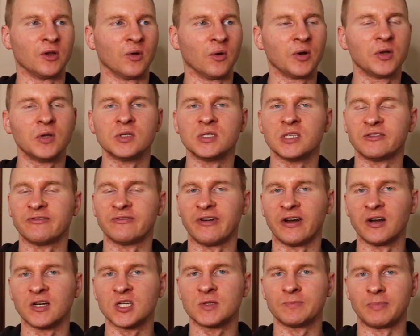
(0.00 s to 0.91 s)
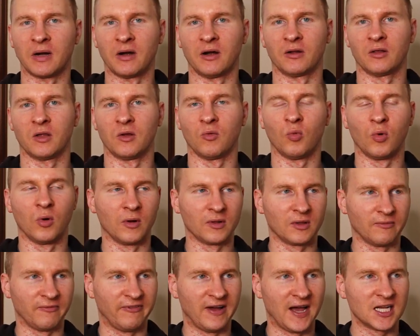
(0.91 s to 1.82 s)
You want to use these very sparingly. We
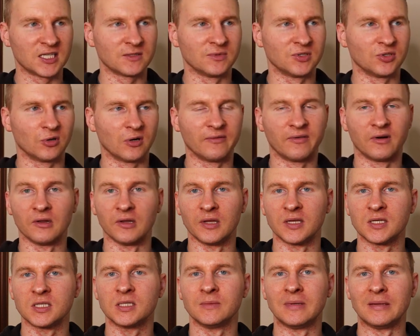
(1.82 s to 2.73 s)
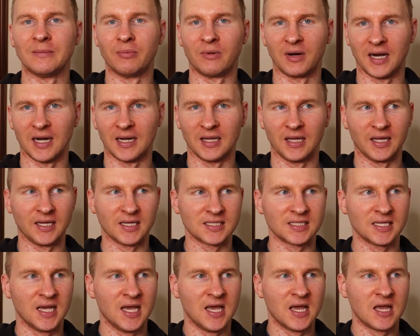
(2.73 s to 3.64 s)
want the vast majority of our links to be brand
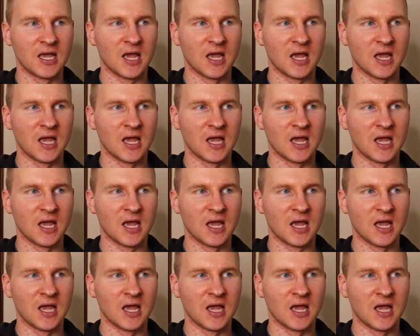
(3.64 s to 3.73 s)
links,